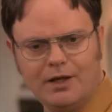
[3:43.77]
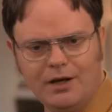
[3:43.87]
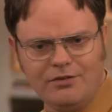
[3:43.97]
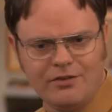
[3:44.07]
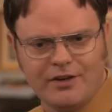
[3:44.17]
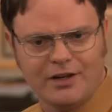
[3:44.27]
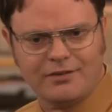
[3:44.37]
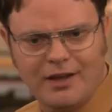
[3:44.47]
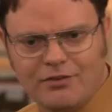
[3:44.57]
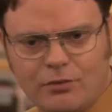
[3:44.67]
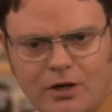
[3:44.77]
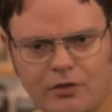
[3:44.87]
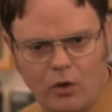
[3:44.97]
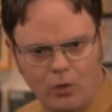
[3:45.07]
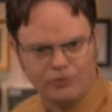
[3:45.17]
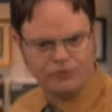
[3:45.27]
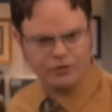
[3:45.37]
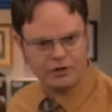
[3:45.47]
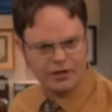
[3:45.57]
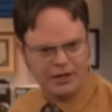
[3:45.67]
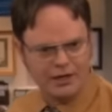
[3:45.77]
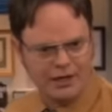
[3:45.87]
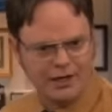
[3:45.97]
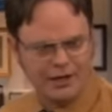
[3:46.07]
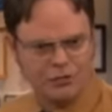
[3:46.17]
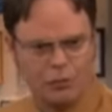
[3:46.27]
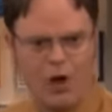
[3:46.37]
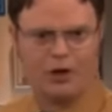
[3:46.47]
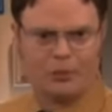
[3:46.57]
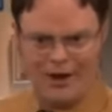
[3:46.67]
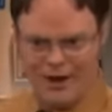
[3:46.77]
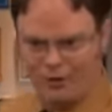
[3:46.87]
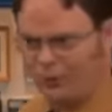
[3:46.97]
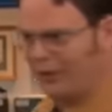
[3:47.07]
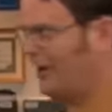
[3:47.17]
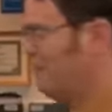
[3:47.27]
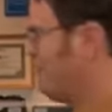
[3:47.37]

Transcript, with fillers: The gun is just an accessory to the holster, okay? I can't walk around wearing